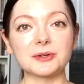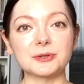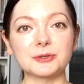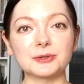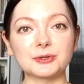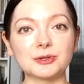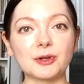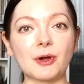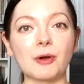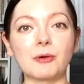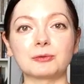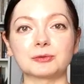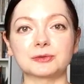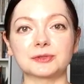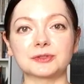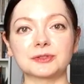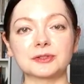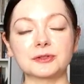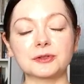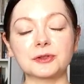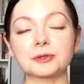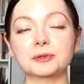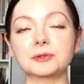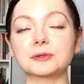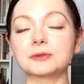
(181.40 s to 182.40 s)
note
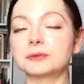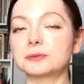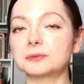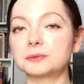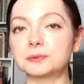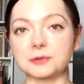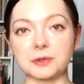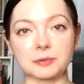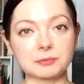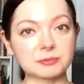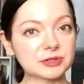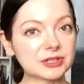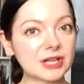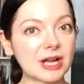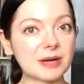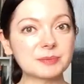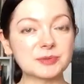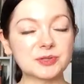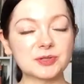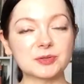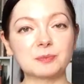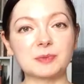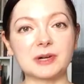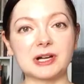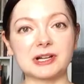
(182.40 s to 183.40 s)
from
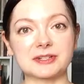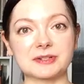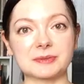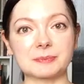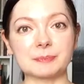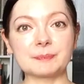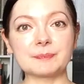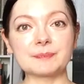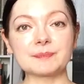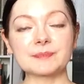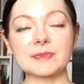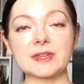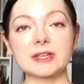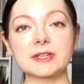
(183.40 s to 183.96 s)
top to bottom.